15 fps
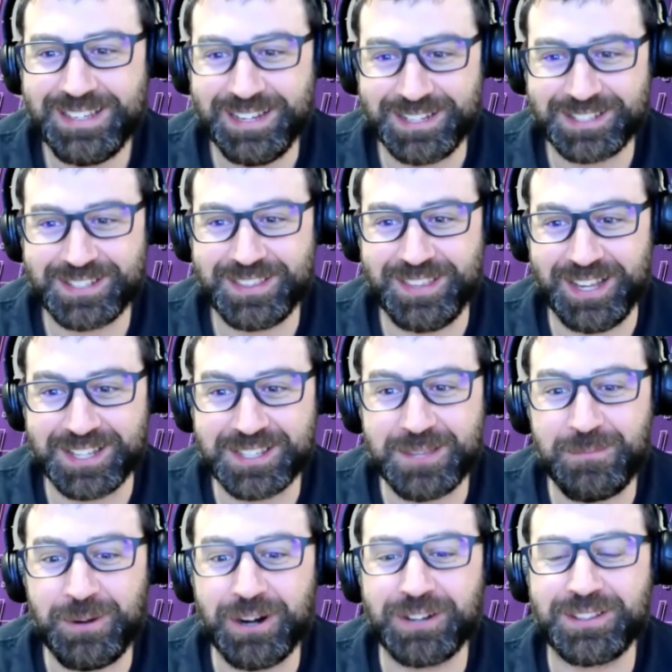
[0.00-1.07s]
Yes, that's the
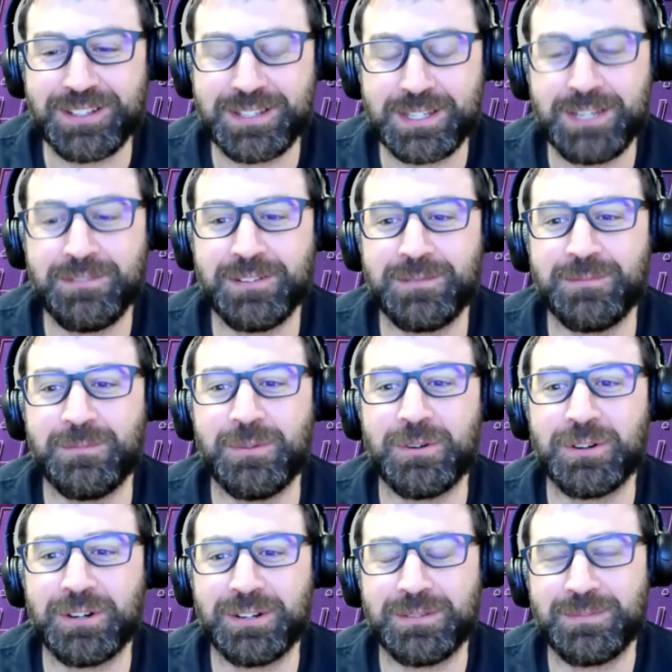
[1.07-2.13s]
part that's even
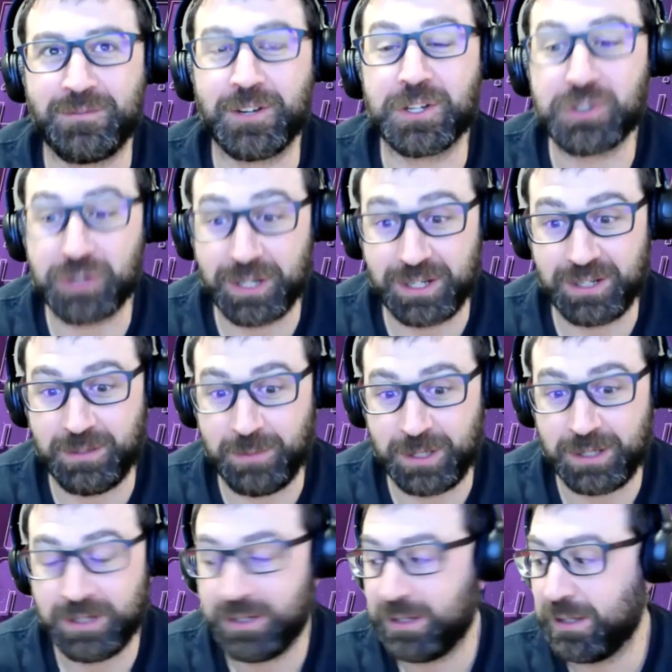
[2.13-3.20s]
more frustrating to
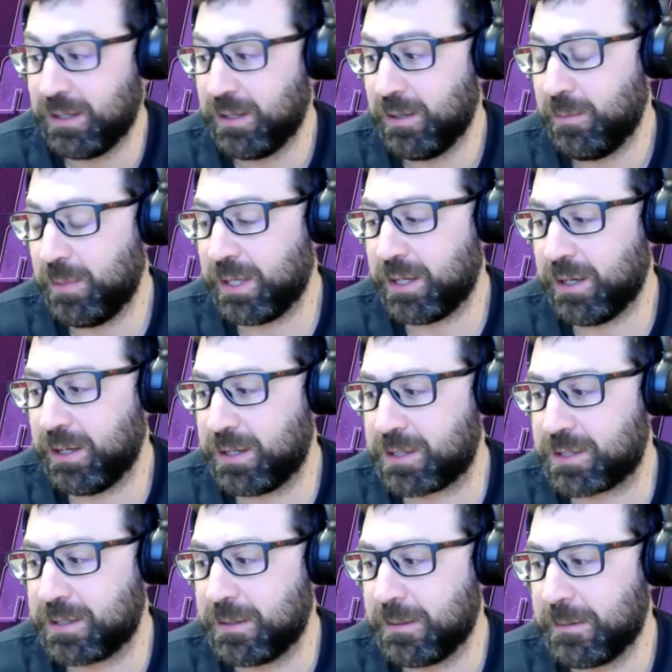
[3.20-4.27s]
me,
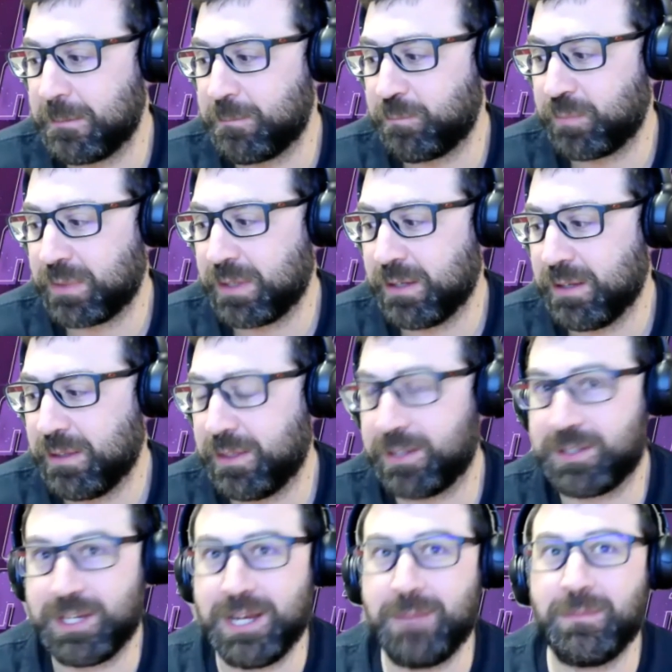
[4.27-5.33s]
because the
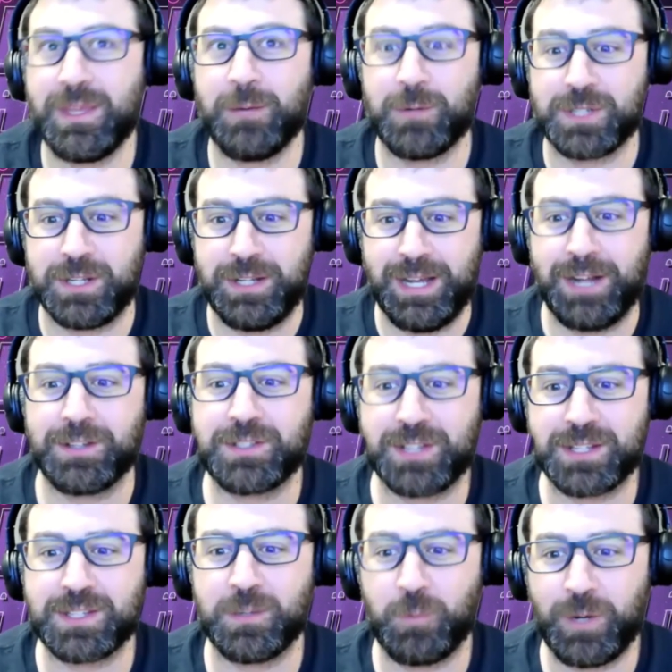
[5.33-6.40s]
team that was announced
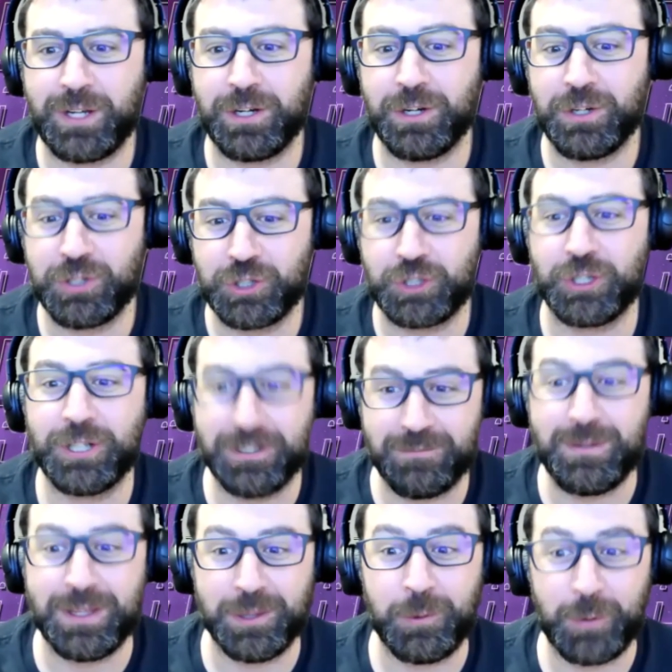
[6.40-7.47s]
as the winner should have
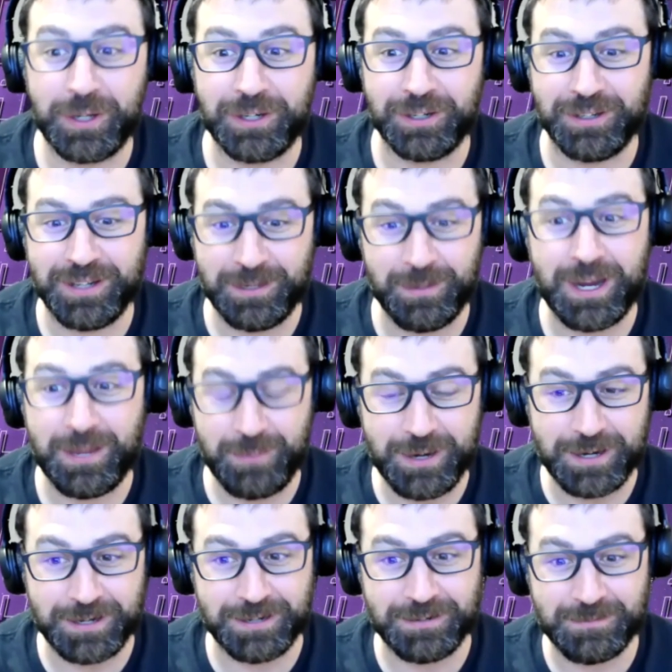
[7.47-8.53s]
been the winner, in my
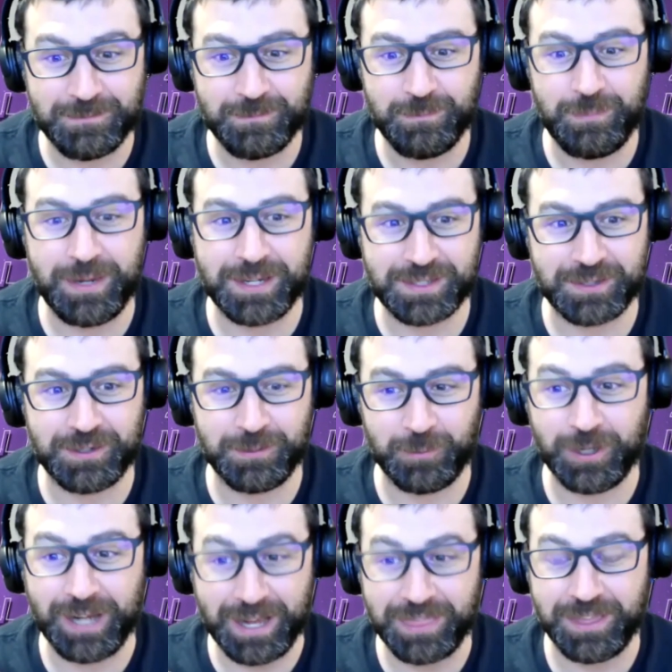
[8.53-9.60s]
opinion, based on
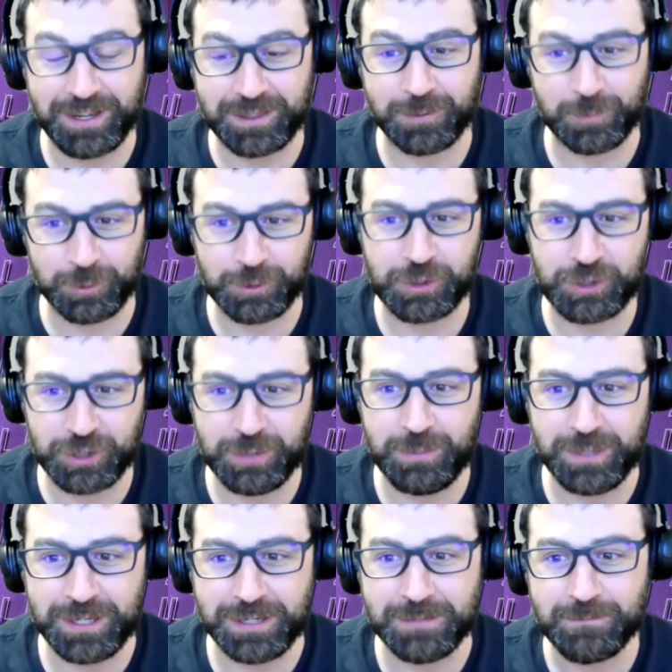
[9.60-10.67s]
what I think the rules should
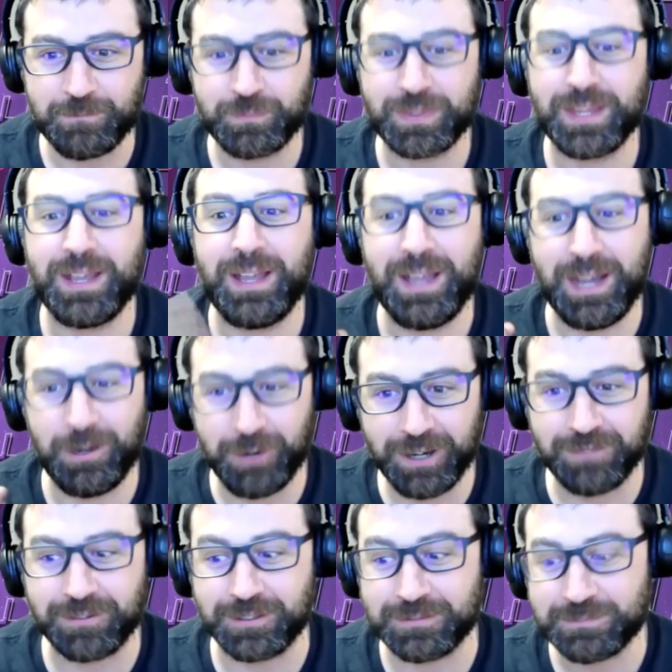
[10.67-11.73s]
be.
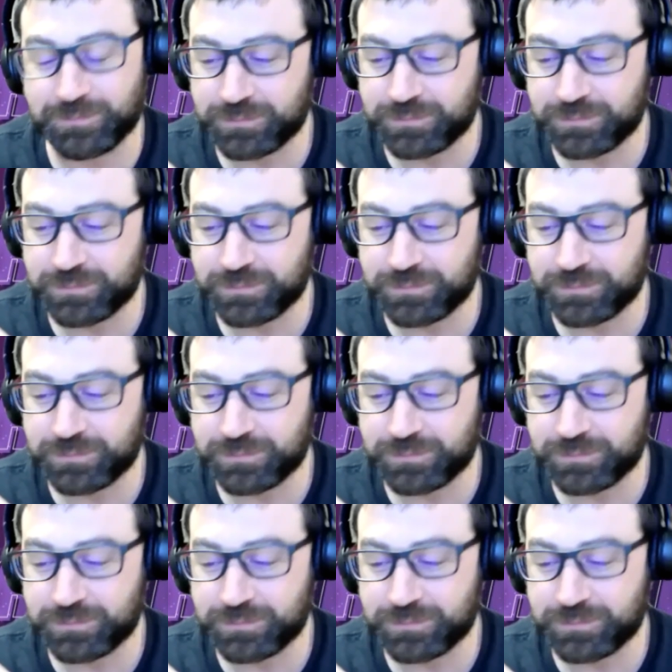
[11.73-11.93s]
However,